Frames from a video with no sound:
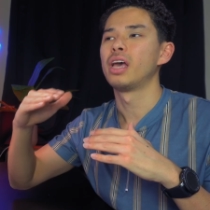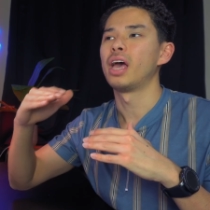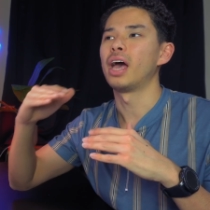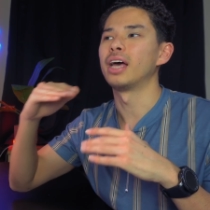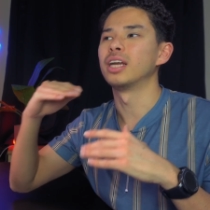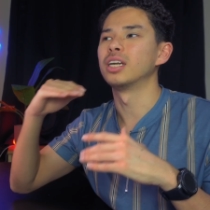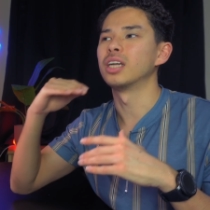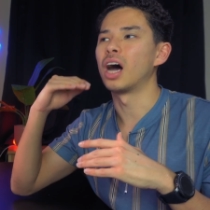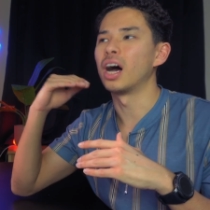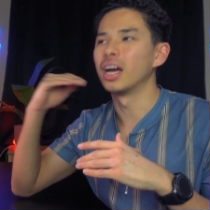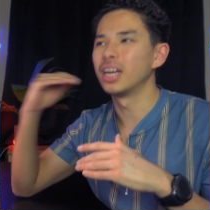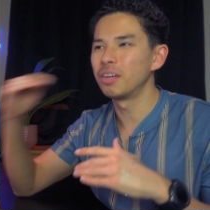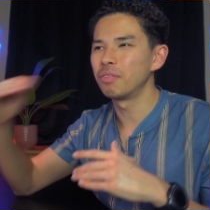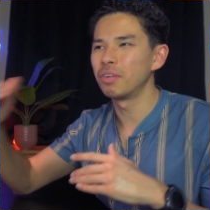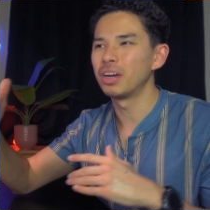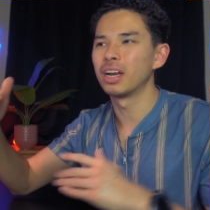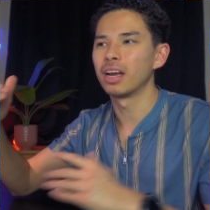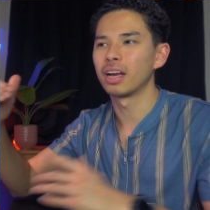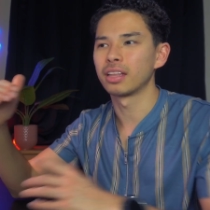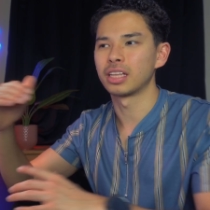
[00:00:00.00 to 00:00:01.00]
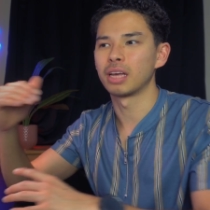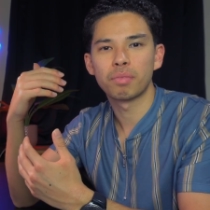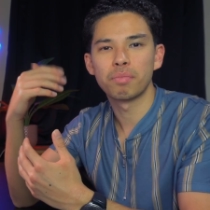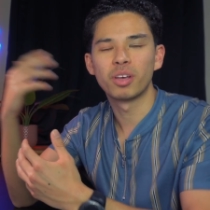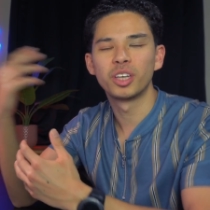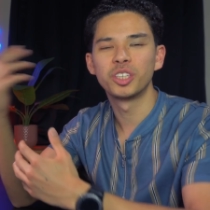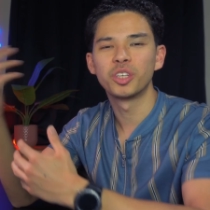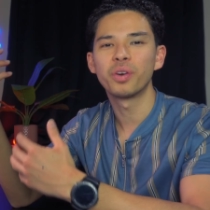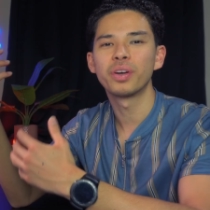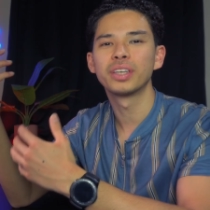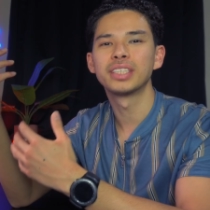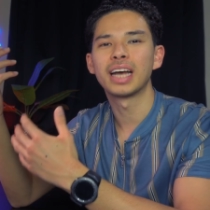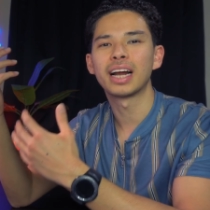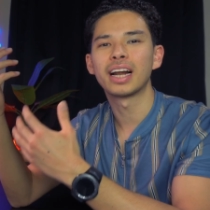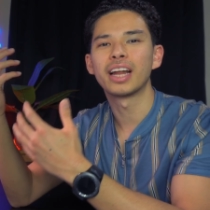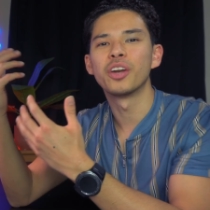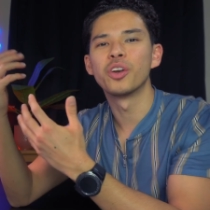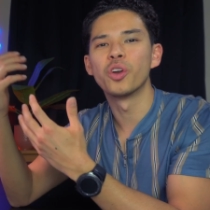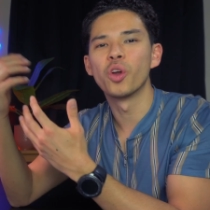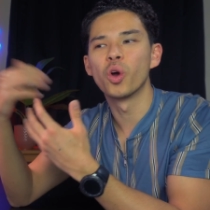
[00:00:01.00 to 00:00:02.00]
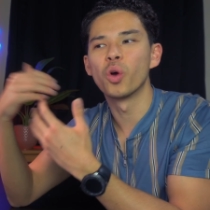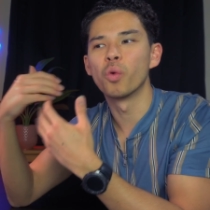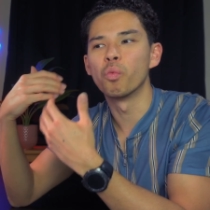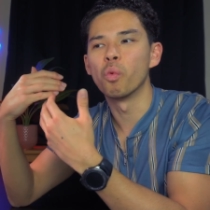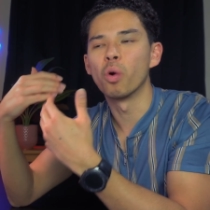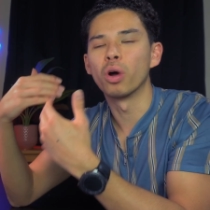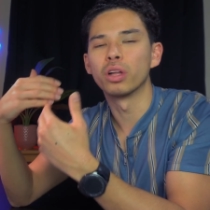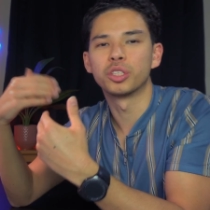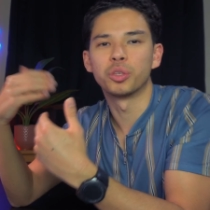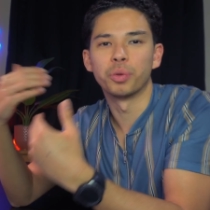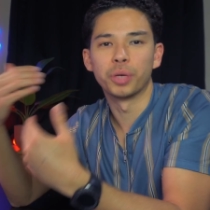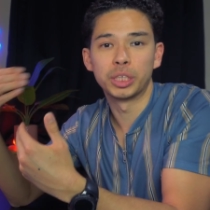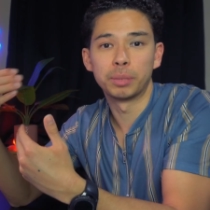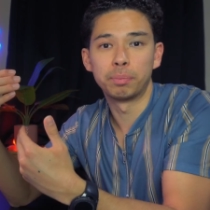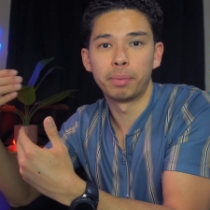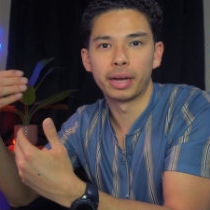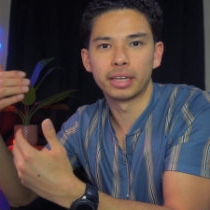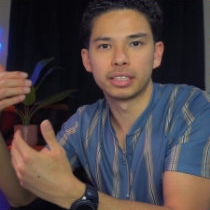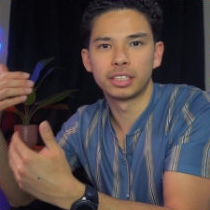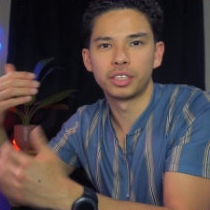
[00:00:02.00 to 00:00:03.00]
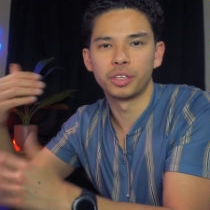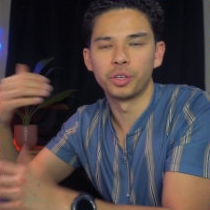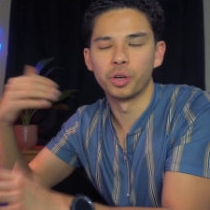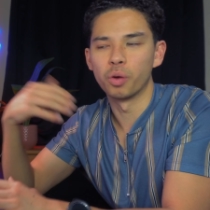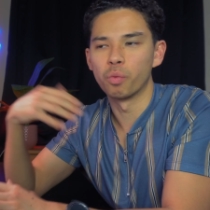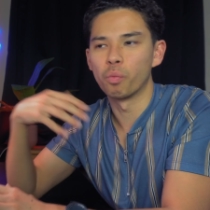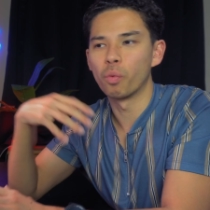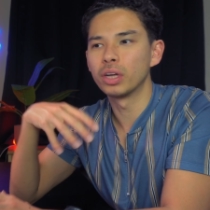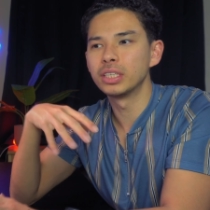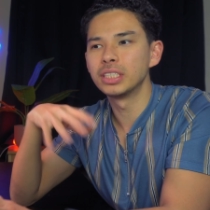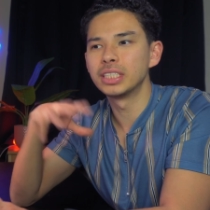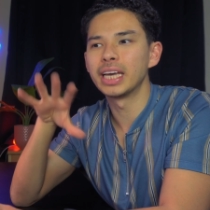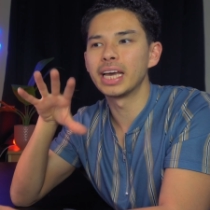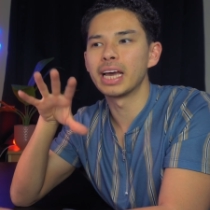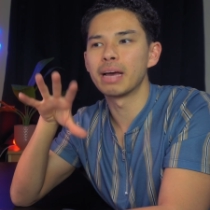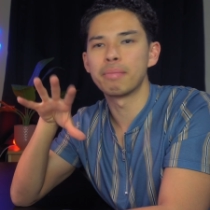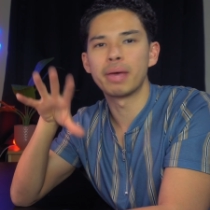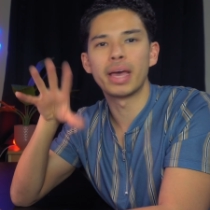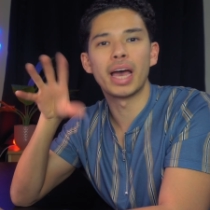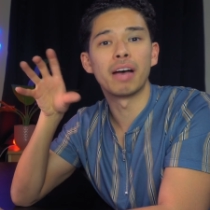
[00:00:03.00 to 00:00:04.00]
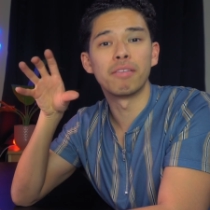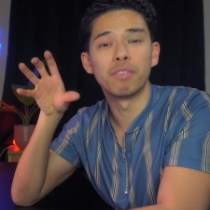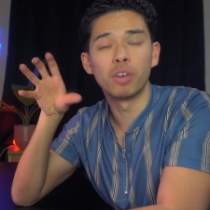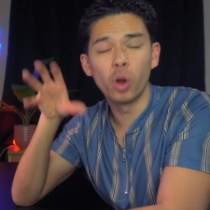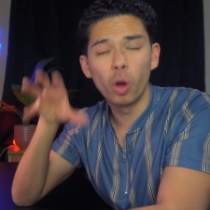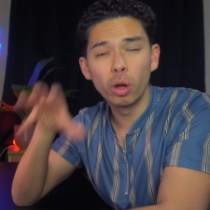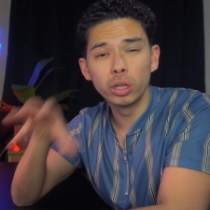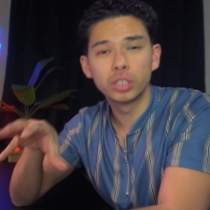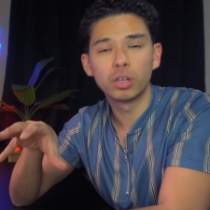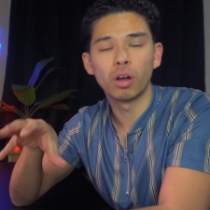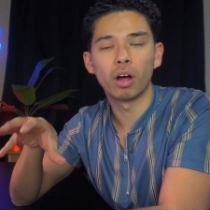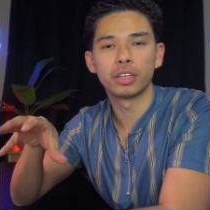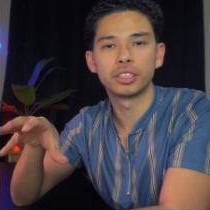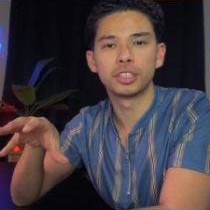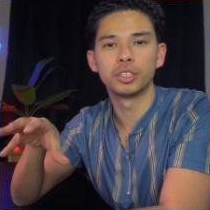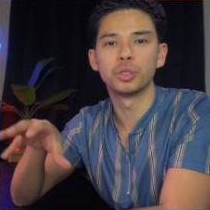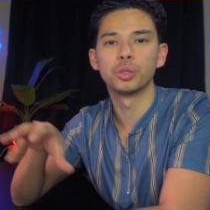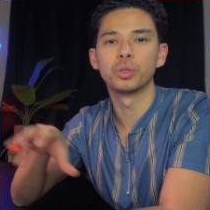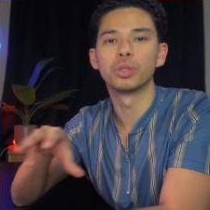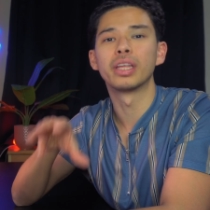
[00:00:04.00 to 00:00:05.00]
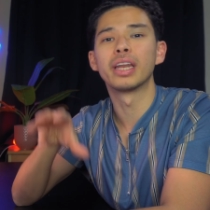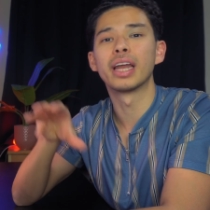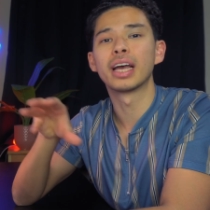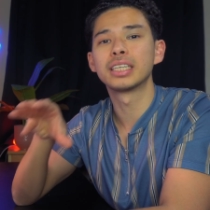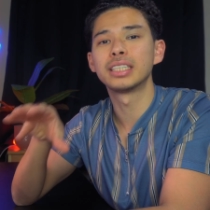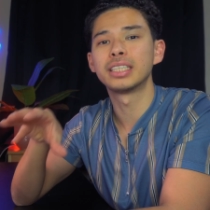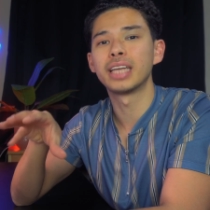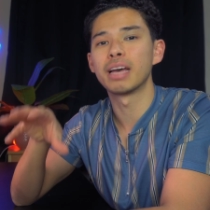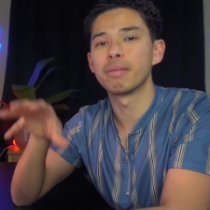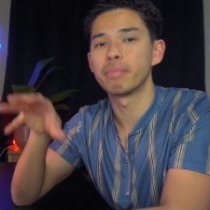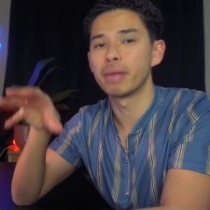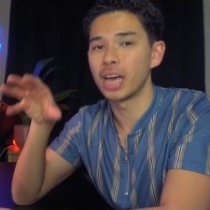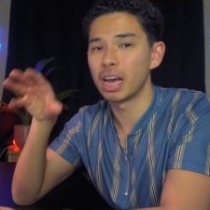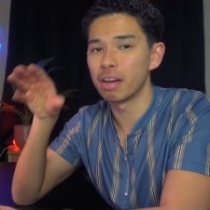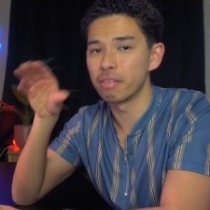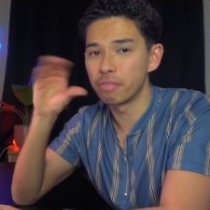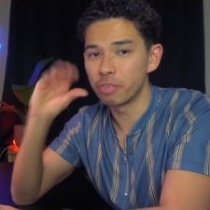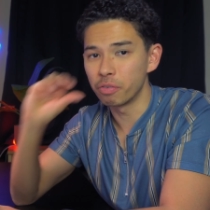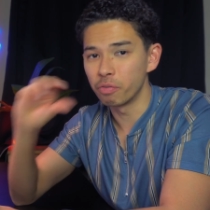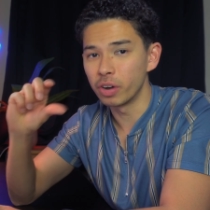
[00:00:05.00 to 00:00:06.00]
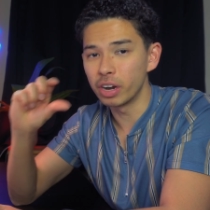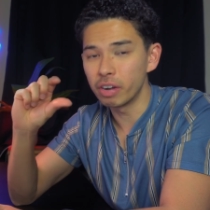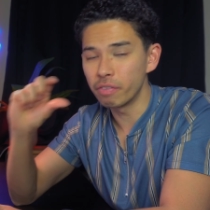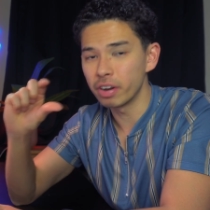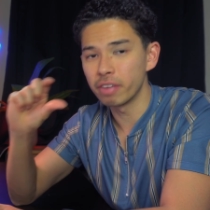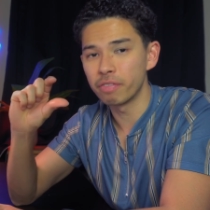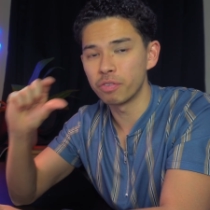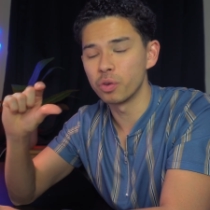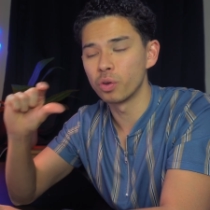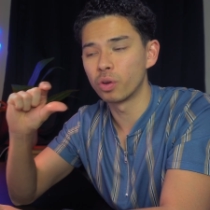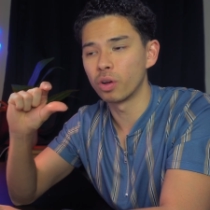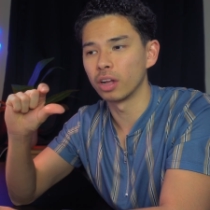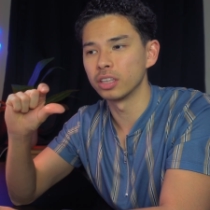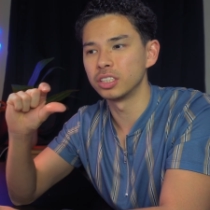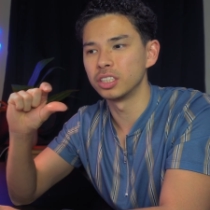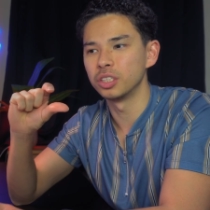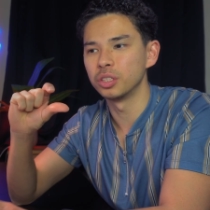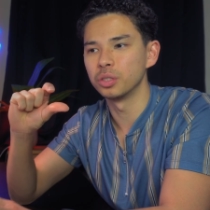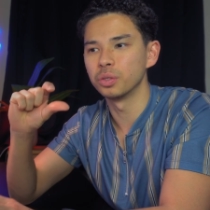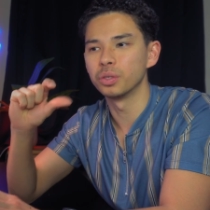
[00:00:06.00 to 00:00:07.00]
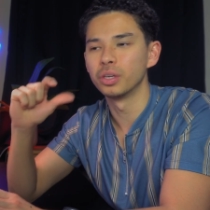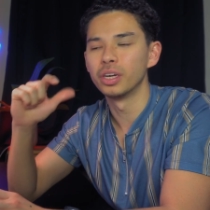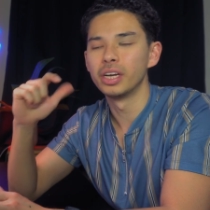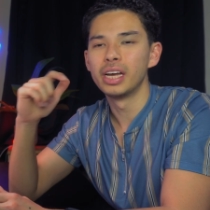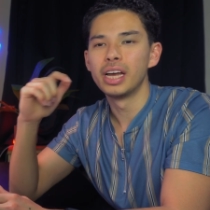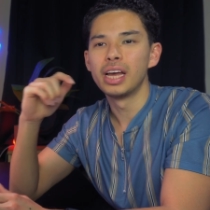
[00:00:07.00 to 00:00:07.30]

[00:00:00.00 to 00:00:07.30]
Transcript: And I didn't really like that because you don't exactly know what to expect. You know, one day I may have loads cards to do, the next day I may have really, really few cards to do.